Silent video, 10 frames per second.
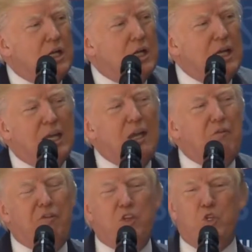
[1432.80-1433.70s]
in
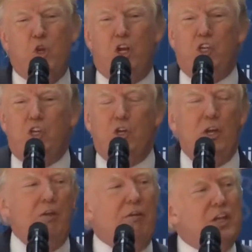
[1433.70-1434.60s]
infrastructure
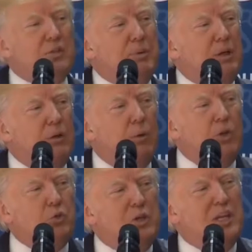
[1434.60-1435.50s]
investment,
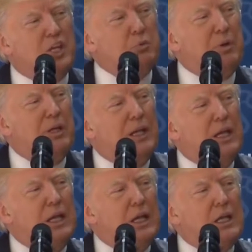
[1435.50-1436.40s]
which we desperately
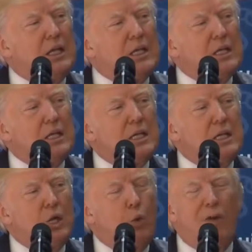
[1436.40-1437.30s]
need.
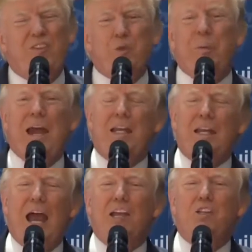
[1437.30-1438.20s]
We've spent,
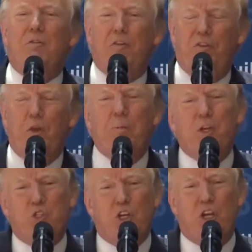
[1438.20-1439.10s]
as of a few
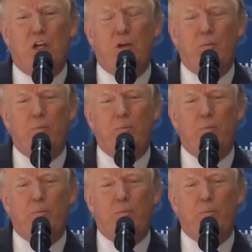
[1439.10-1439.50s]
months ago,